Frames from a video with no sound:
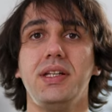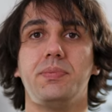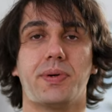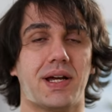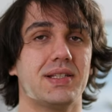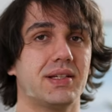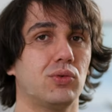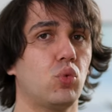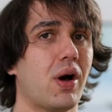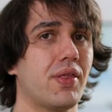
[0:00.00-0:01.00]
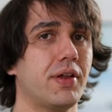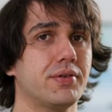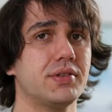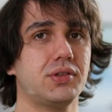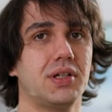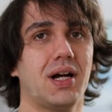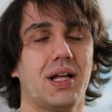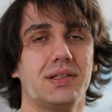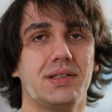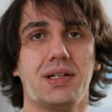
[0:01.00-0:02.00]
it, priced at
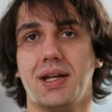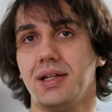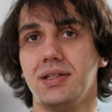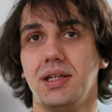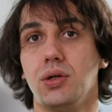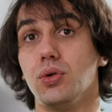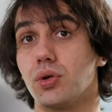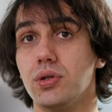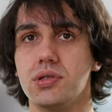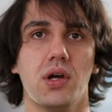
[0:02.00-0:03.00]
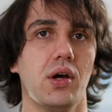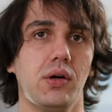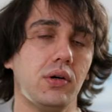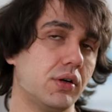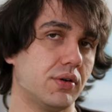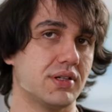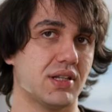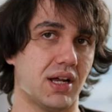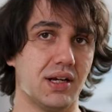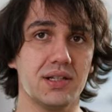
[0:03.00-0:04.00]
1390 euros or US
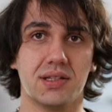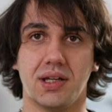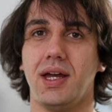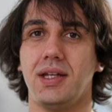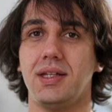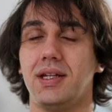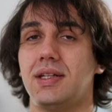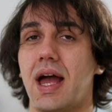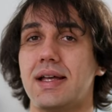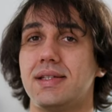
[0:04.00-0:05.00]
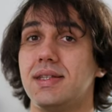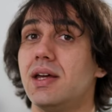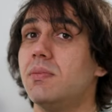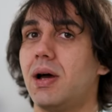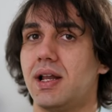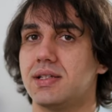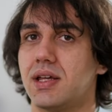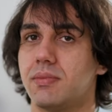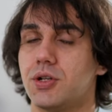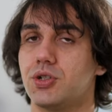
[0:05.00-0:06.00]
dollars, and it has 10 balanced
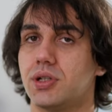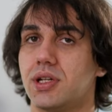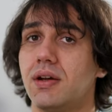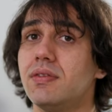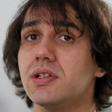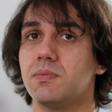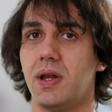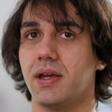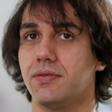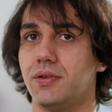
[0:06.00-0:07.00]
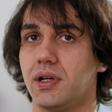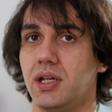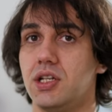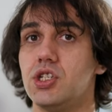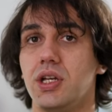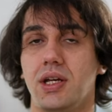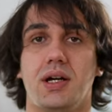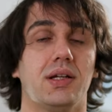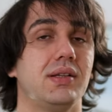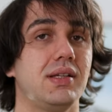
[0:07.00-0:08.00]
armature drivers playing for each
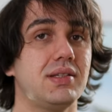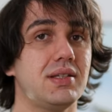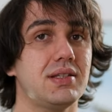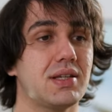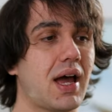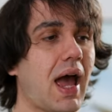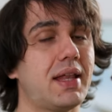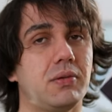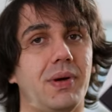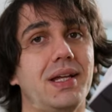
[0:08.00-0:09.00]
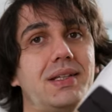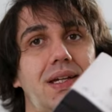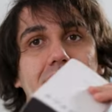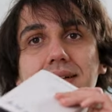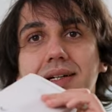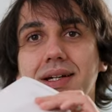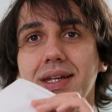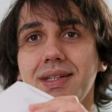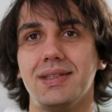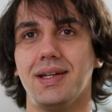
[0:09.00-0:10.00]
ear. This is handmade in
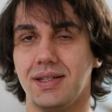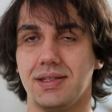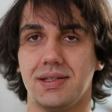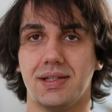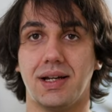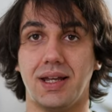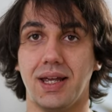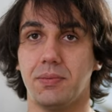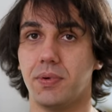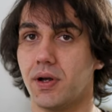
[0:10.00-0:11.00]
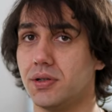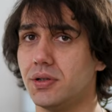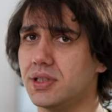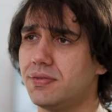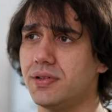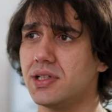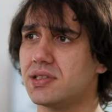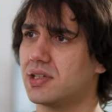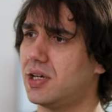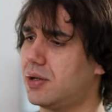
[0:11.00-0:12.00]
Greece. This is a Greek product, the
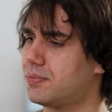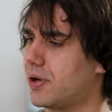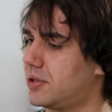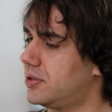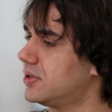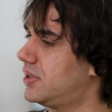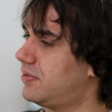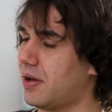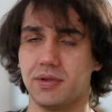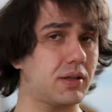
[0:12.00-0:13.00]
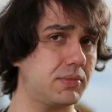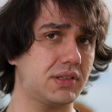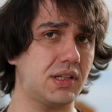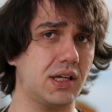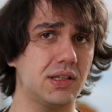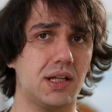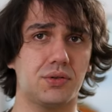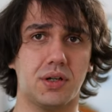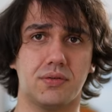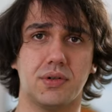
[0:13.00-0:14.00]
first Greek product, if I'm not mistaken,
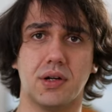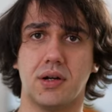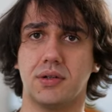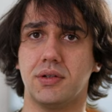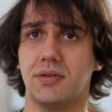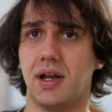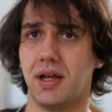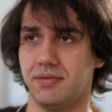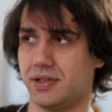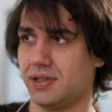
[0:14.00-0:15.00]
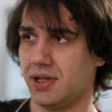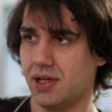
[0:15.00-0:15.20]
that we're reviewing on Audiophile Heaven.